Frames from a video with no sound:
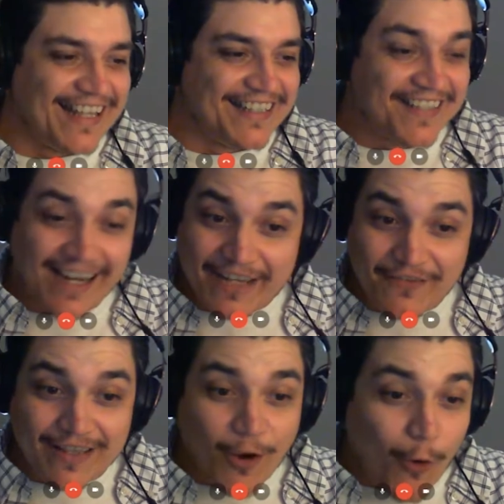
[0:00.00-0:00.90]
Not
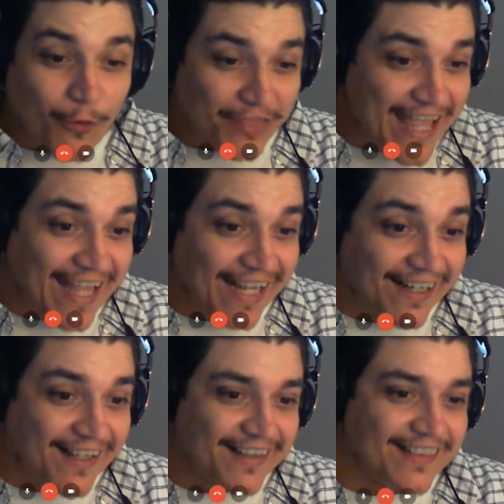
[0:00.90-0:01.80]
even the whole thing.
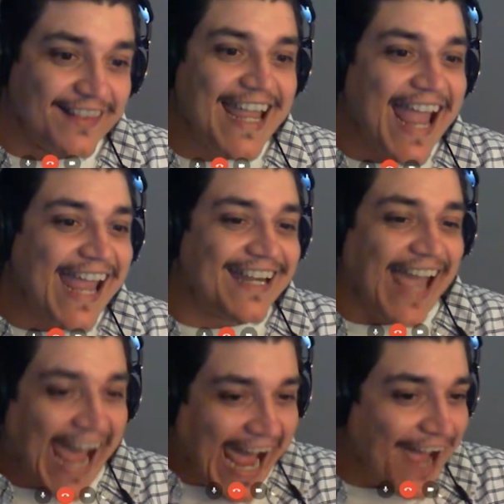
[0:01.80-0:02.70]
They ate
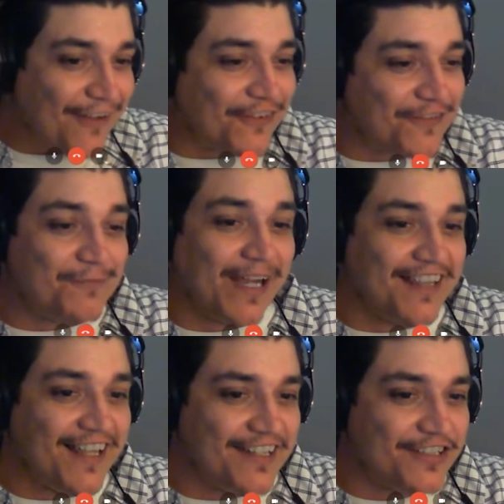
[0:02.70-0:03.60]
half of my
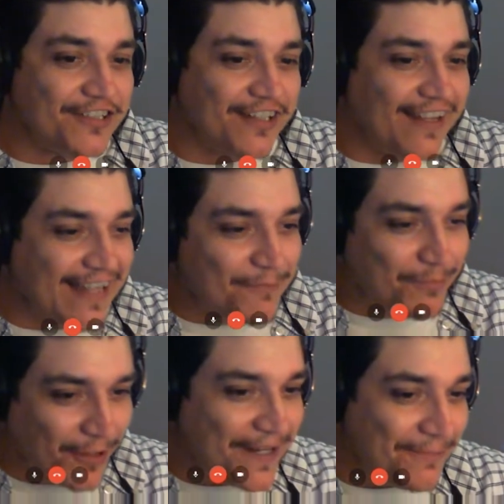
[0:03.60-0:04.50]
lunch and then
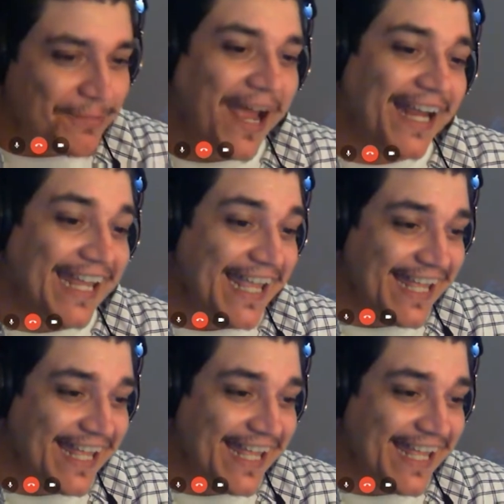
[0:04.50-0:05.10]
put it back in.